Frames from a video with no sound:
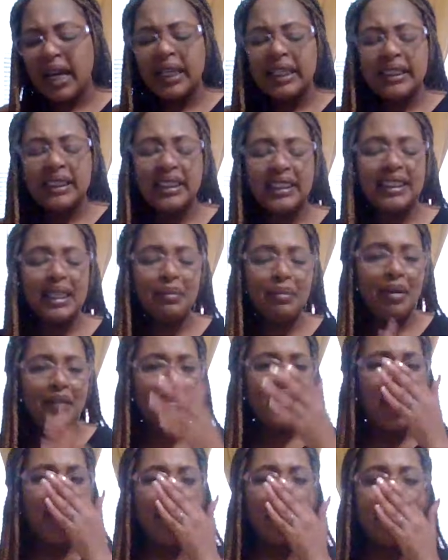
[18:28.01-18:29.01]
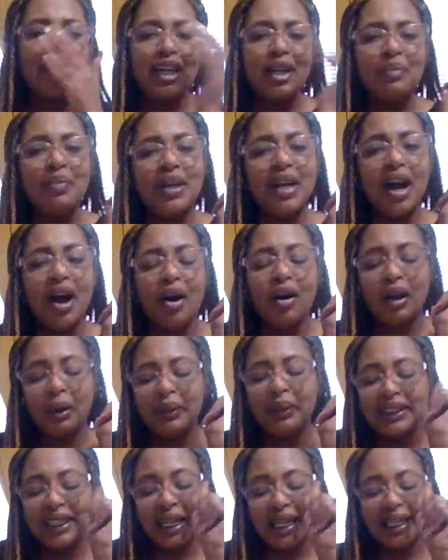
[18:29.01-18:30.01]
Some of y'all could have been, let
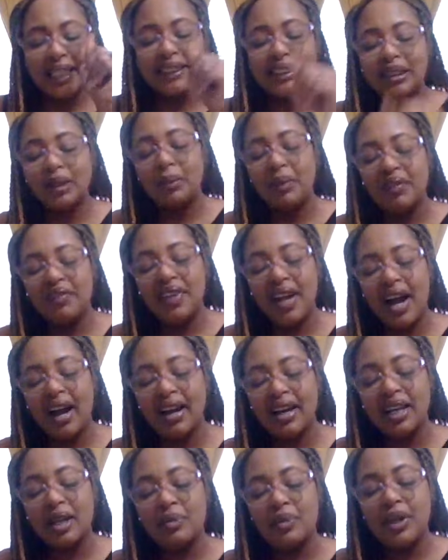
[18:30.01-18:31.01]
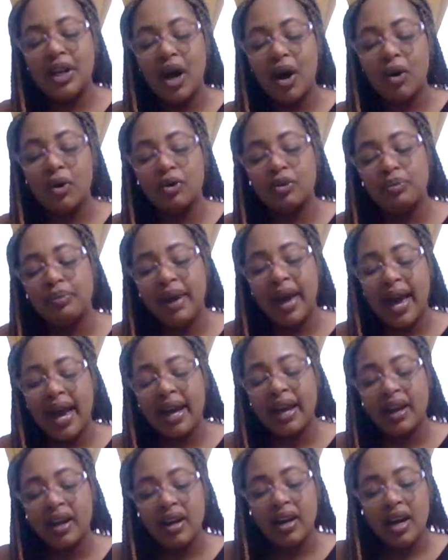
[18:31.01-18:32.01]
me say this. Some of y'all could have been holding
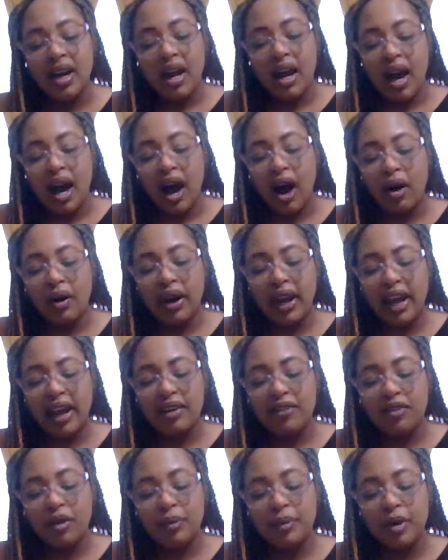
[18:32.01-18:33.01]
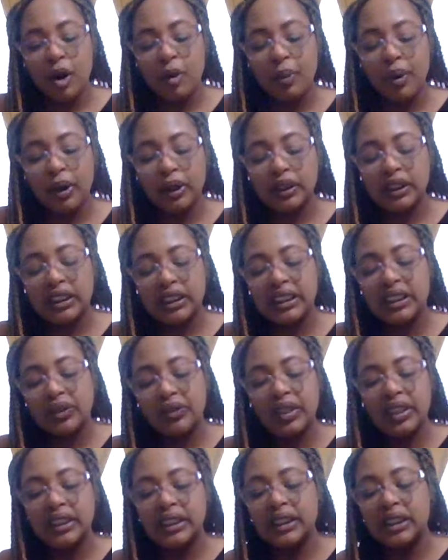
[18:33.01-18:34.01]
back okay, from your person. So
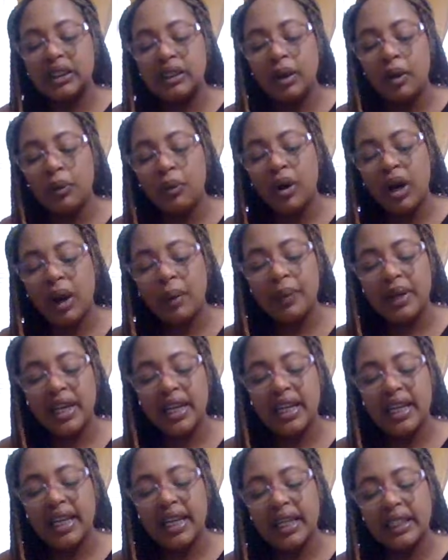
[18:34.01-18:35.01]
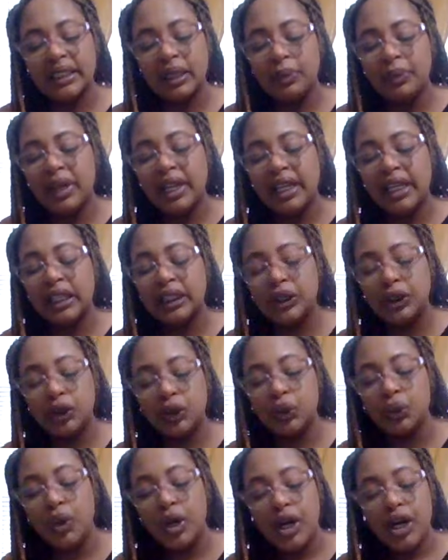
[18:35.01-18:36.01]
this is what I'm getting is I'm getting
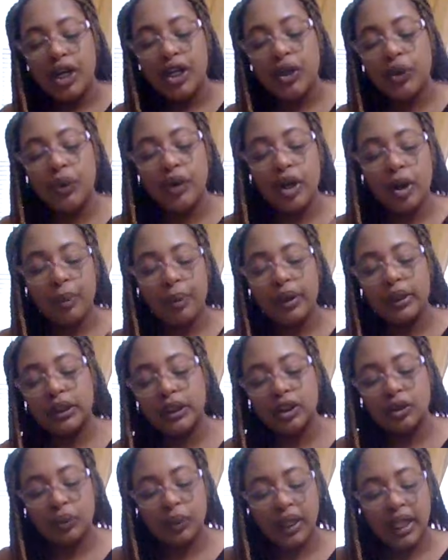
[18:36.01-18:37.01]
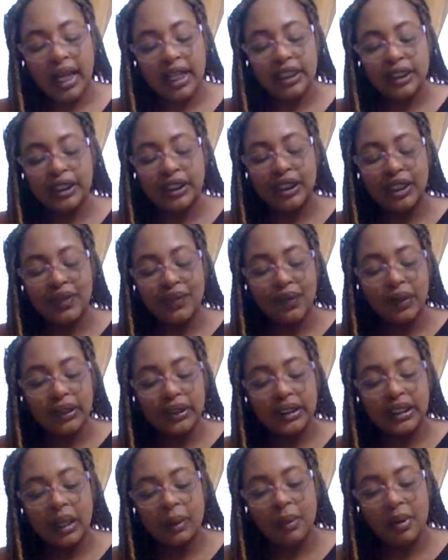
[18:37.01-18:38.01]
into you and your person's relationship for
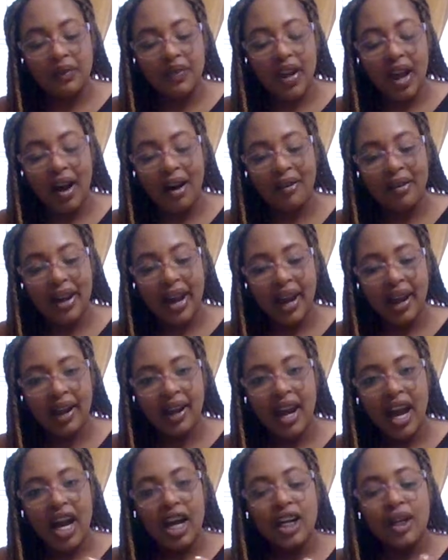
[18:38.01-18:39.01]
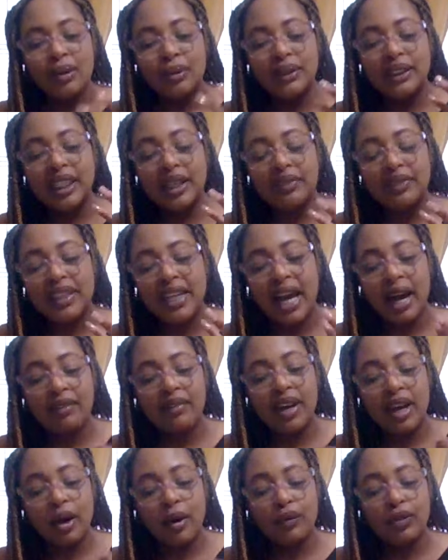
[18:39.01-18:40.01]
some of y'all, okay? You definitely have a
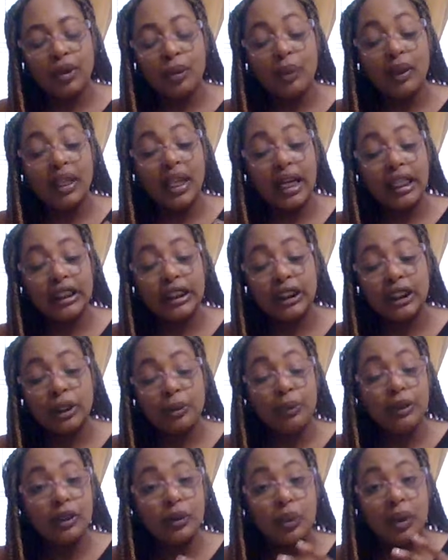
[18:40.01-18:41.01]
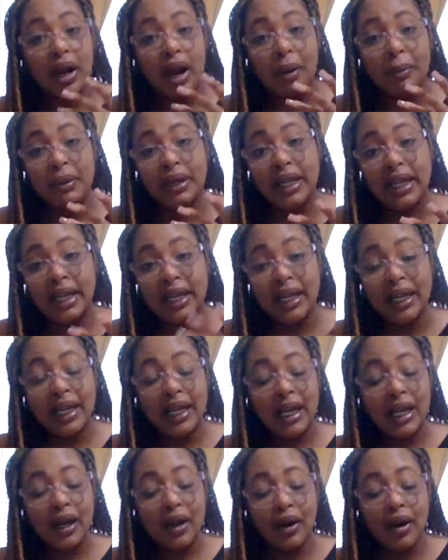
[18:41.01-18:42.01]
healthy relationship is what I'm getting
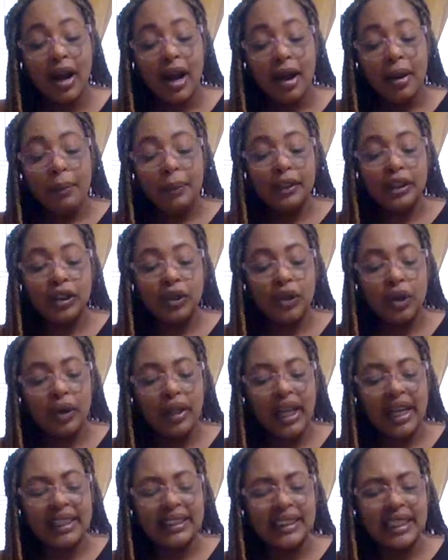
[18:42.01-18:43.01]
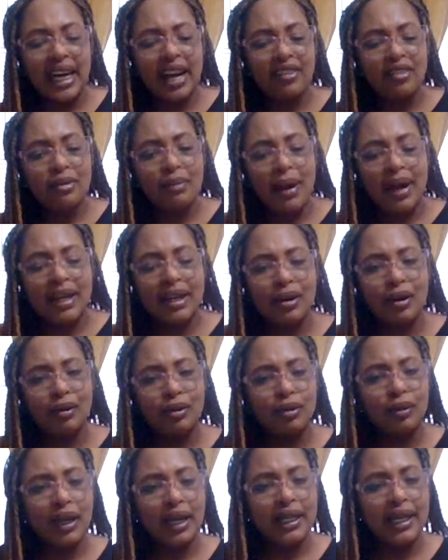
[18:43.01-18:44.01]
here. But you know, like I said, everybody go
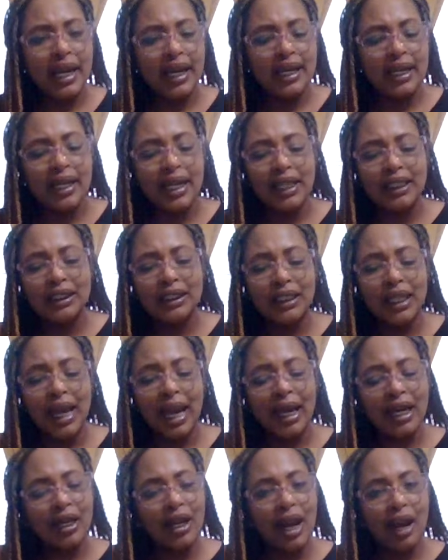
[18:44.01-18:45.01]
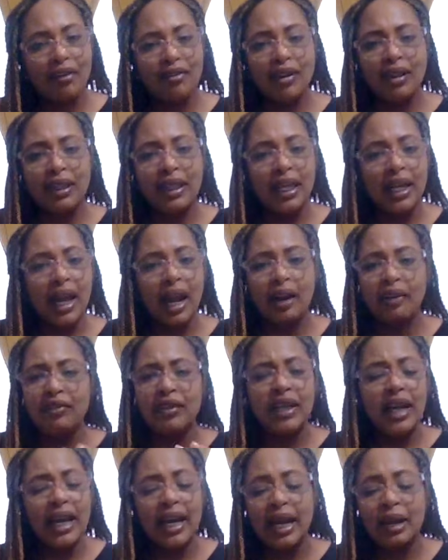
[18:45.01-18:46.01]
through their day-to-day shit. Ain't everything every
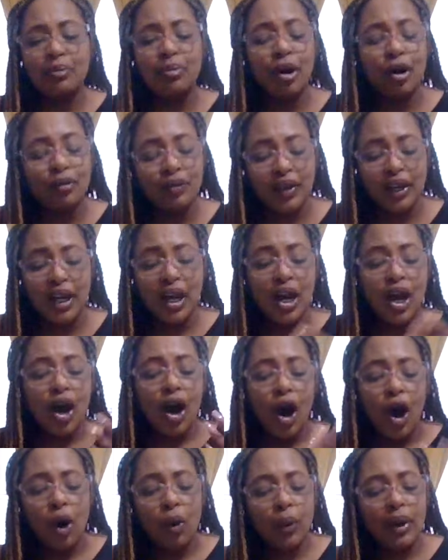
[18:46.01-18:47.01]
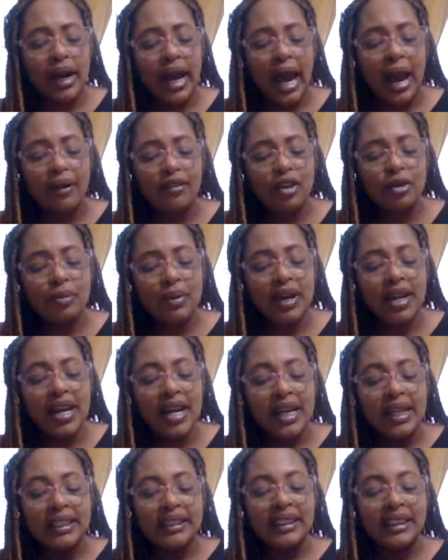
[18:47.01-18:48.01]
day ain't perfect or what have you. But
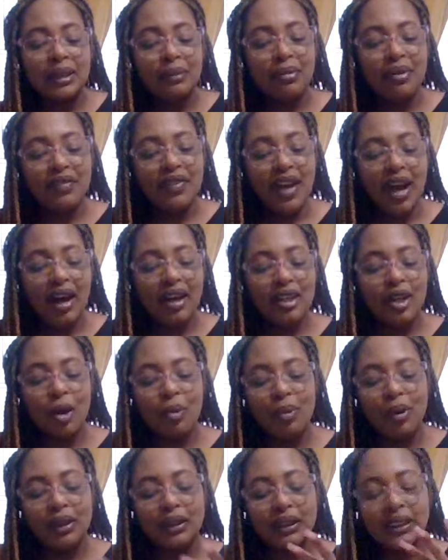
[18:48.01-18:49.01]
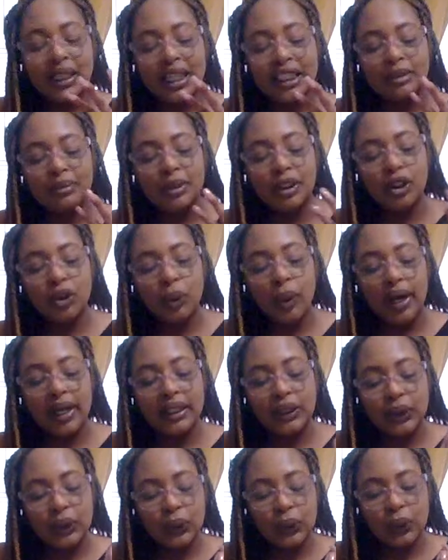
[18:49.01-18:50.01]
some of y'all, your person has been trying
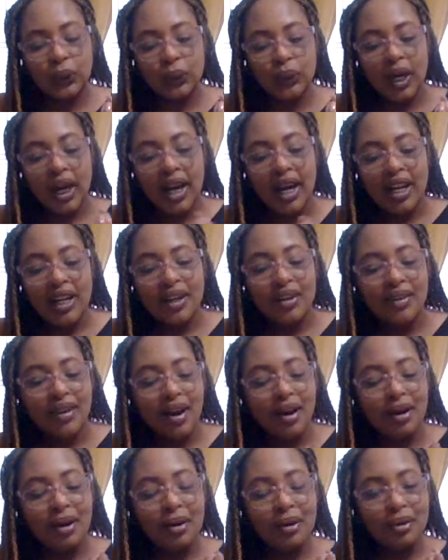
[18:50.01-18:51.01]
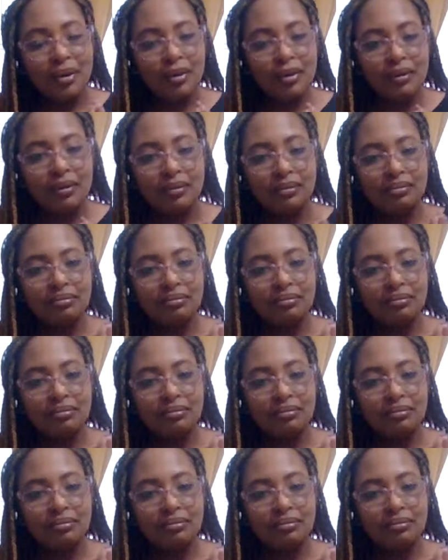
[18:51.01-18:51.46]
to, you know,